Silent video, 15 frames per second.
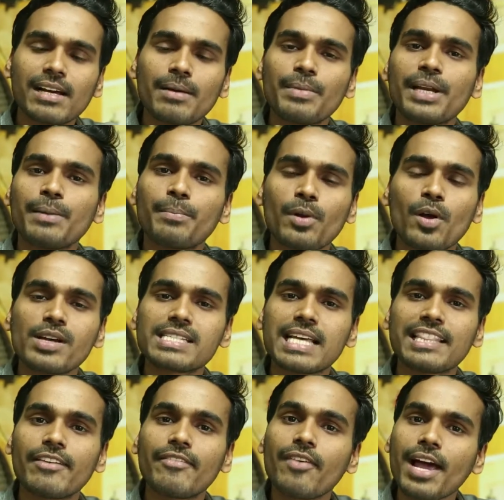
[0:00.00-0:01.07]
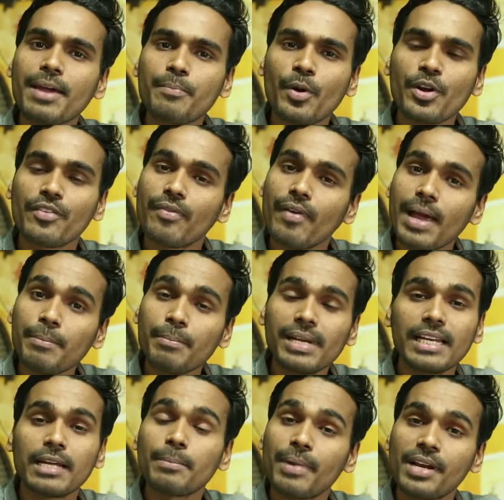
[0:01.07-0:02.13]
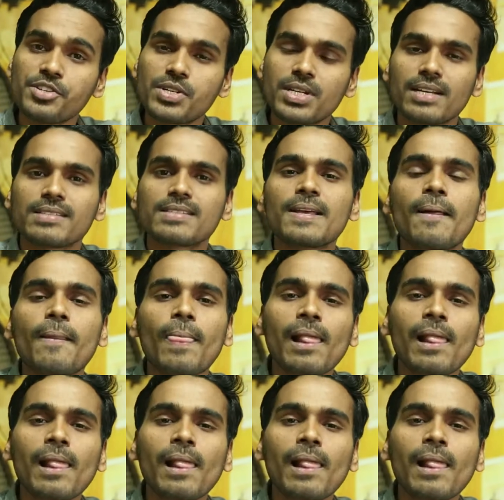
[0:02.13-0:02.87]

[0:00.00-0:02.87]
government employees and the 5.5 million pensioners.